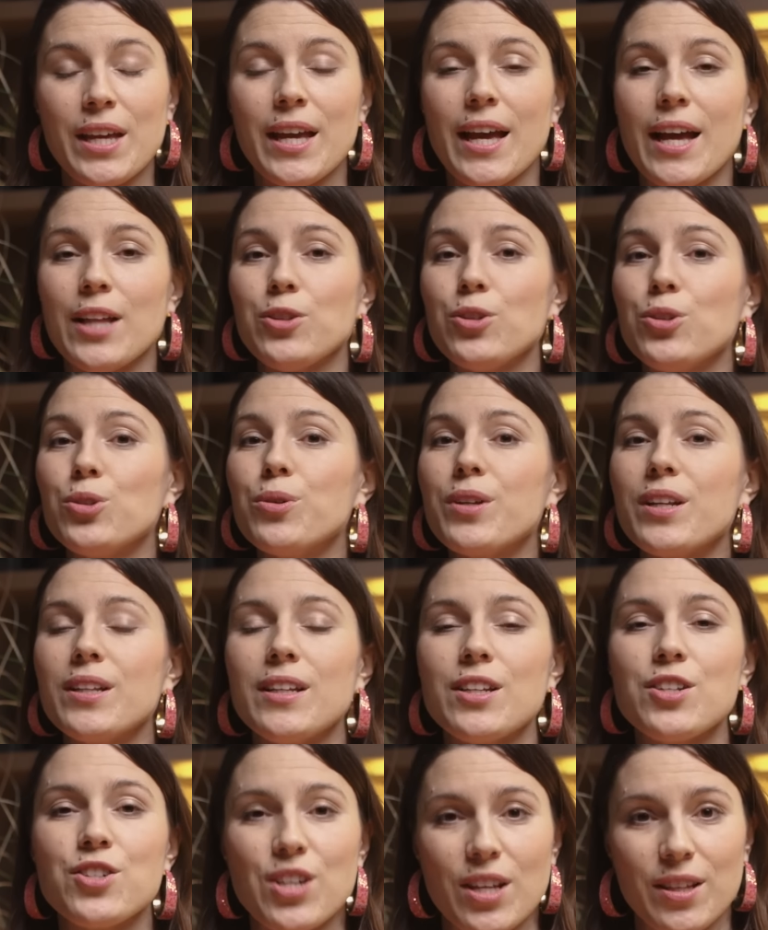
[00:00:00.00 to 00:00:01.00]
And you do it in
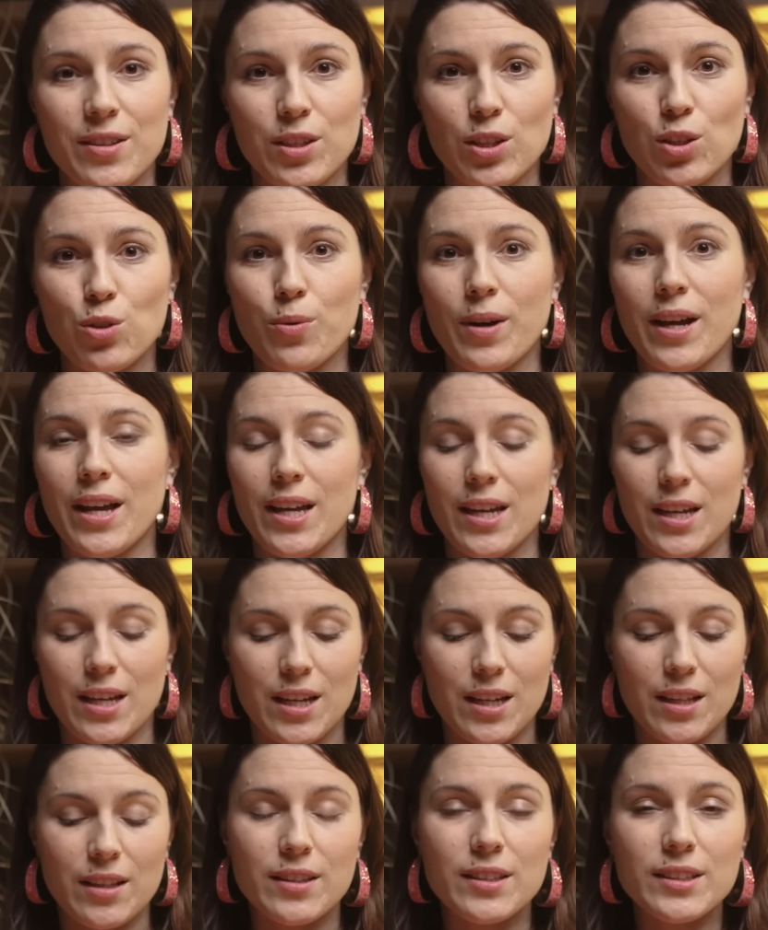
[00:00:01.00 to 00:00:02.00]
a gentle way,
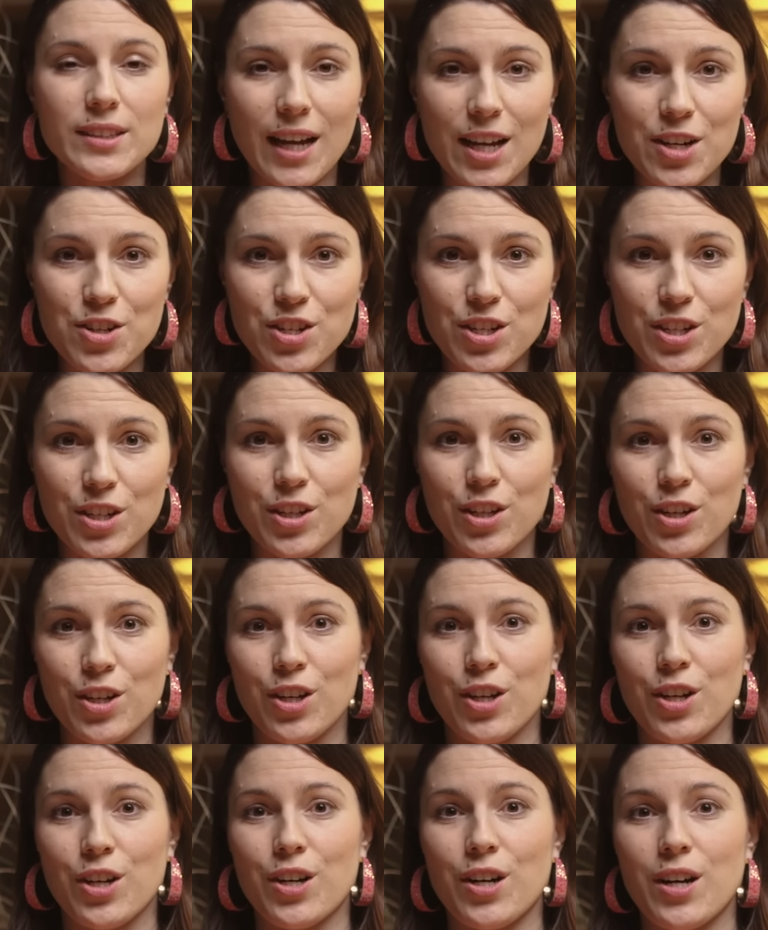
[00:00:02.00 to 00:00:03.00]
touching
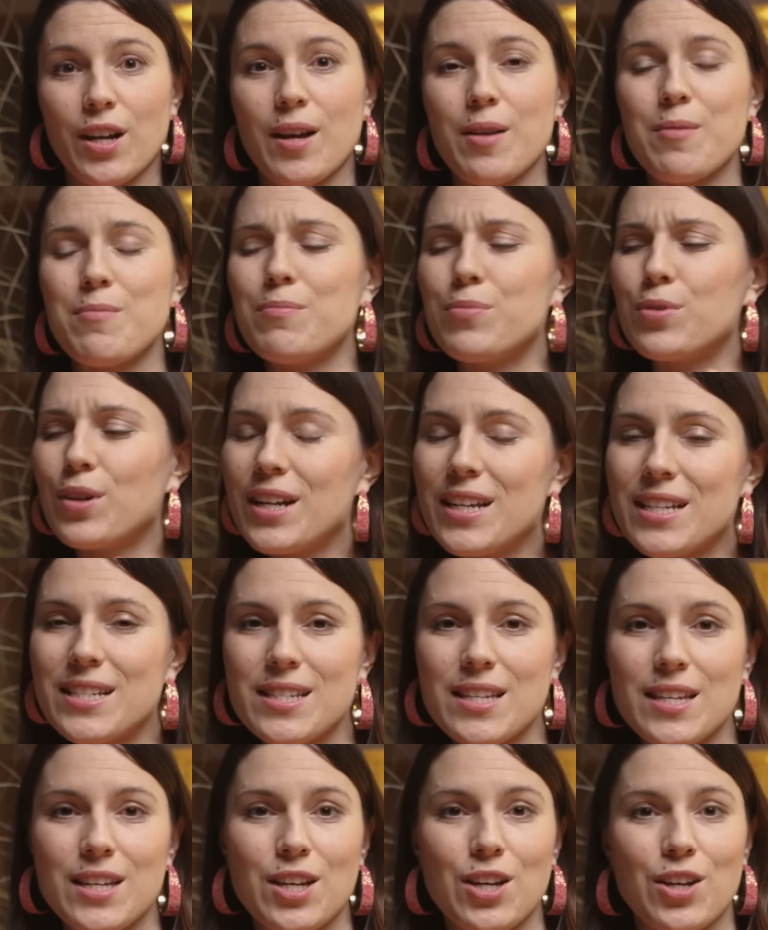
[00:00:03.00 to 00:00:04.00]
her,
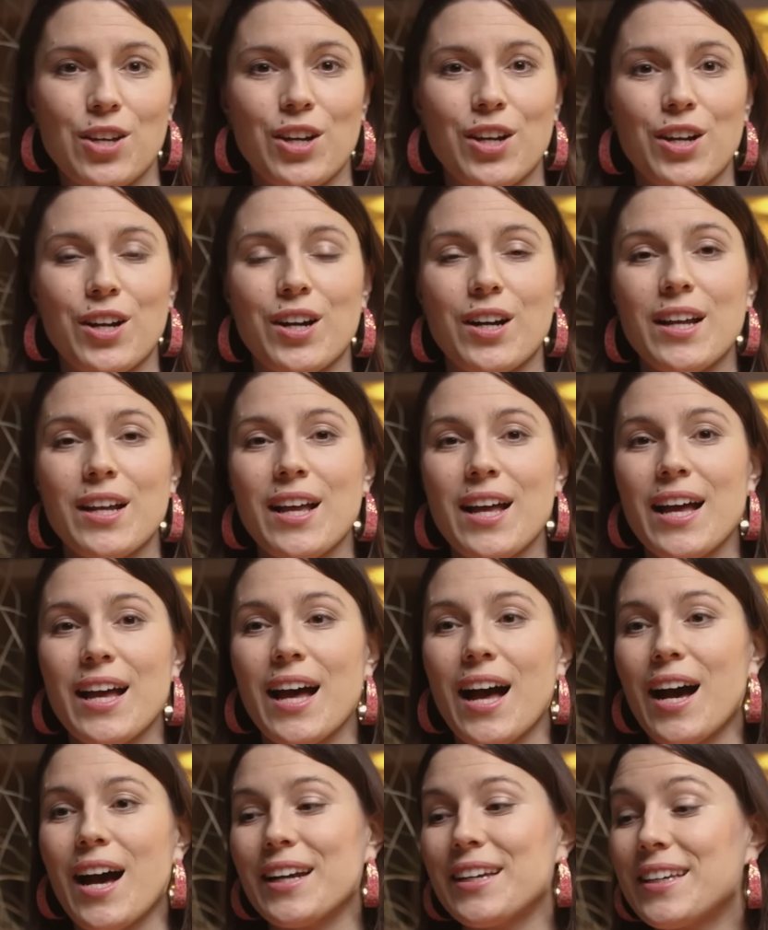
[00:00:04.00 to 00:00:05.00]
embracing her,
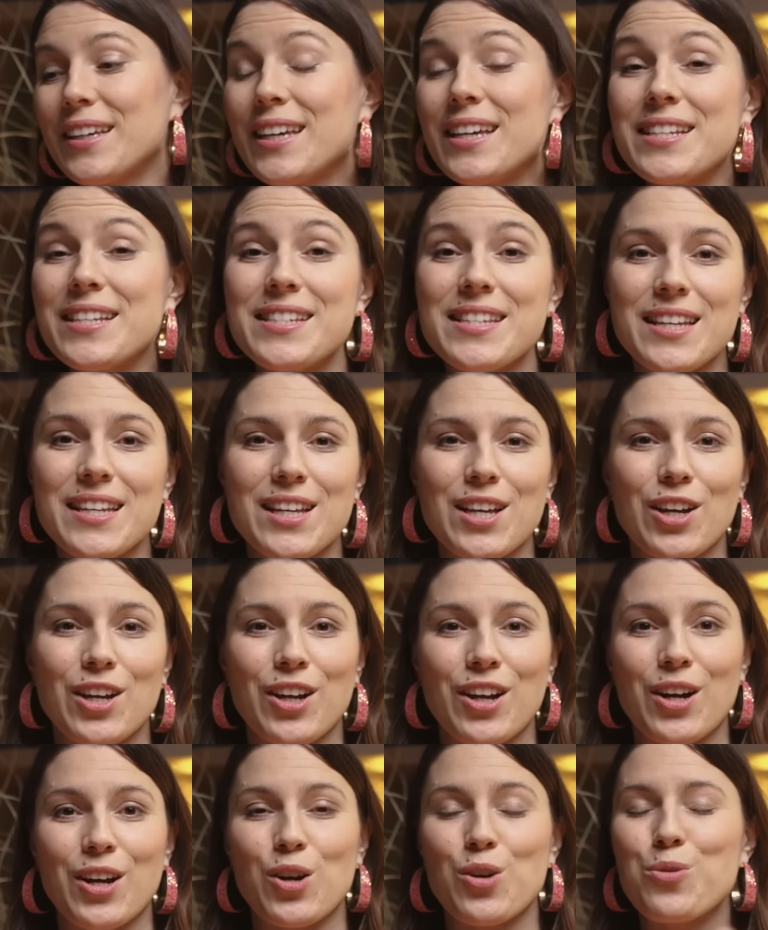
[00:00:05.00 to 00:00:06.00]
kissing
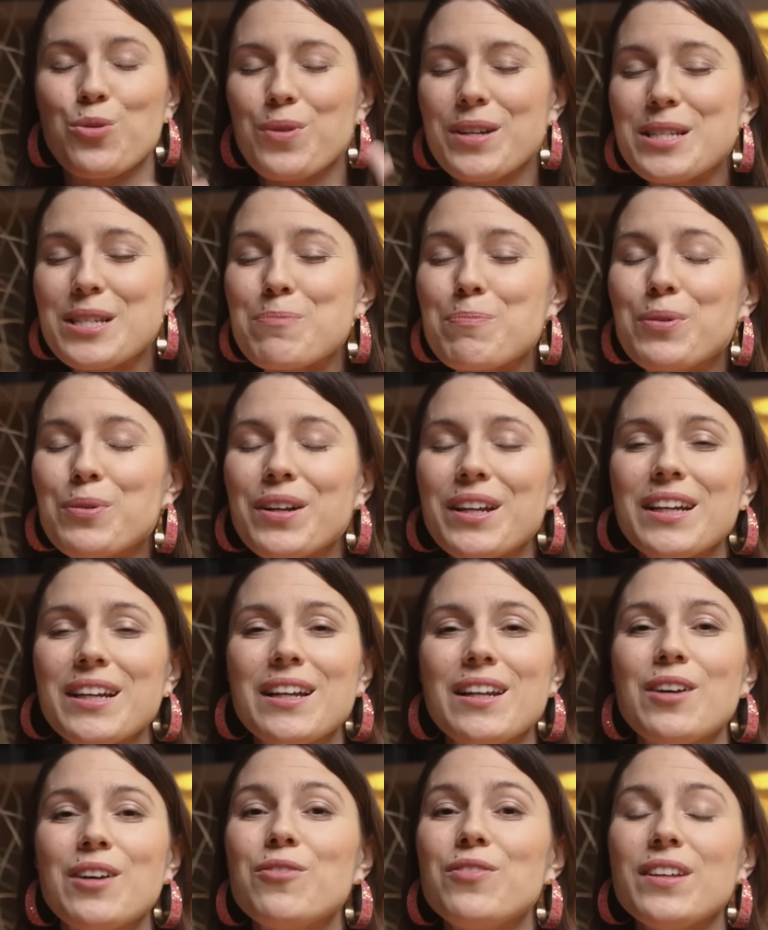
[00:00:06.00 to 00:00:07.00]
her, whispering
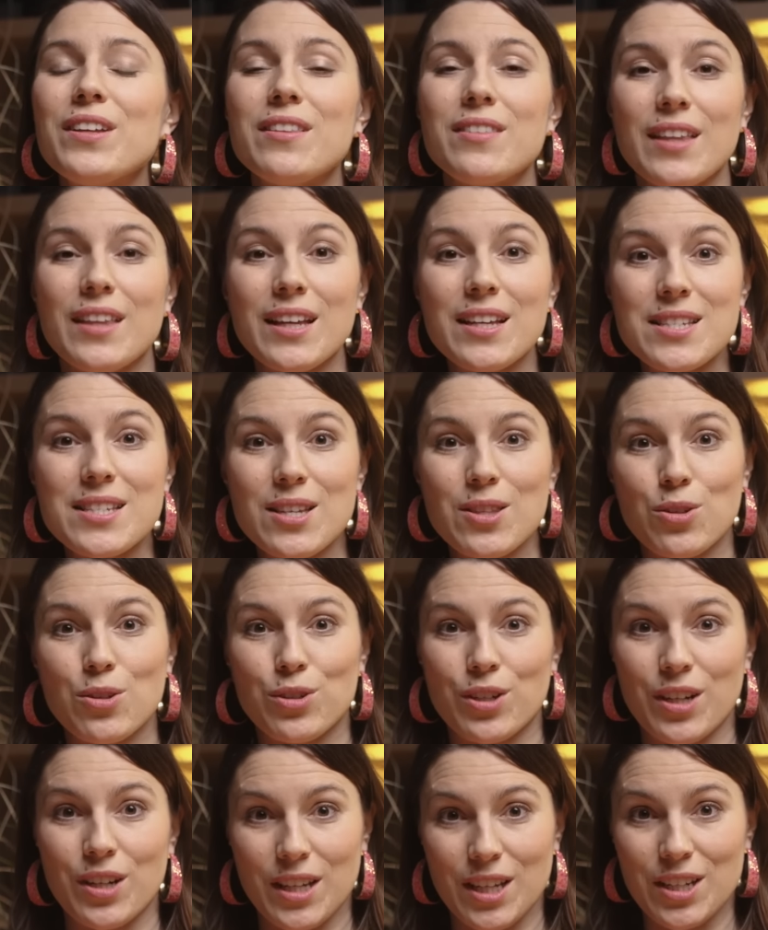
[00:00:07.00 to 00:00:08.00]
lovely things into
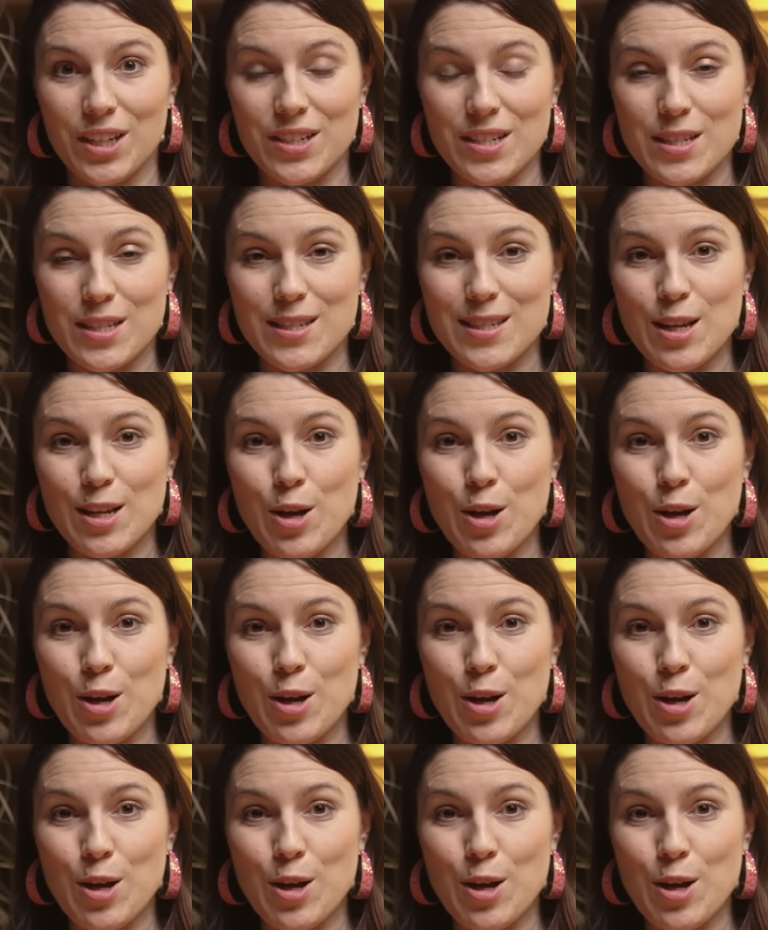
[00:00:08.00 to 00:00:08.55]
her ears,